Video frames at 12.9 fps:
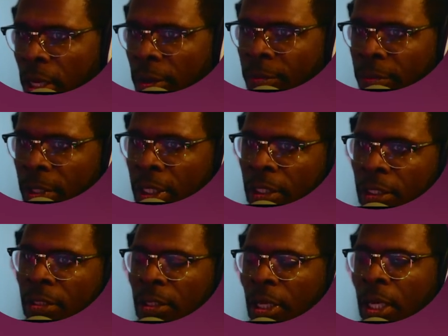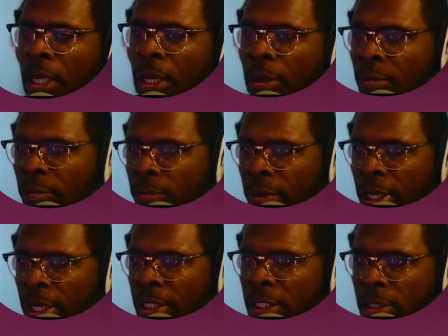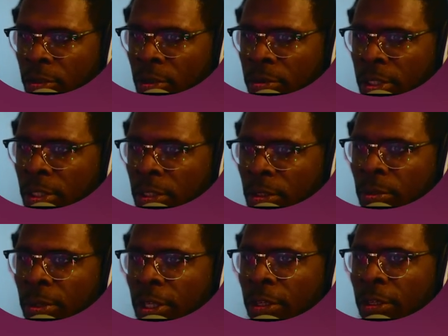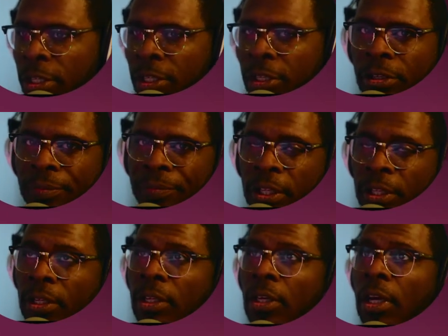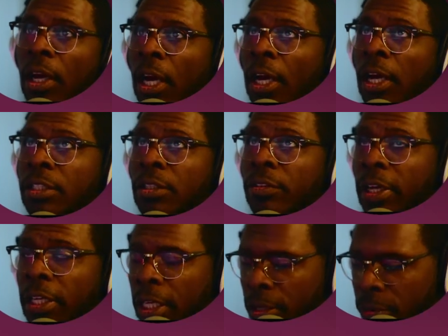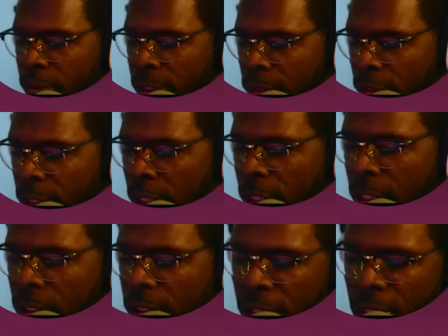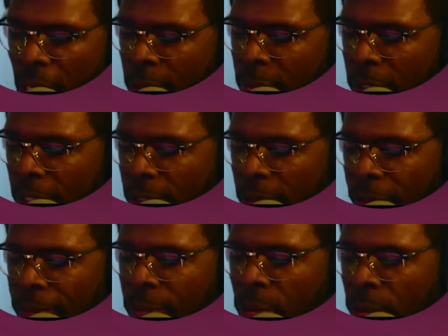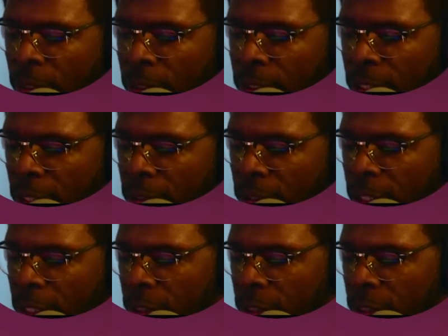in my description a little bit earlier. So right now we're just going to type in a few words here and there.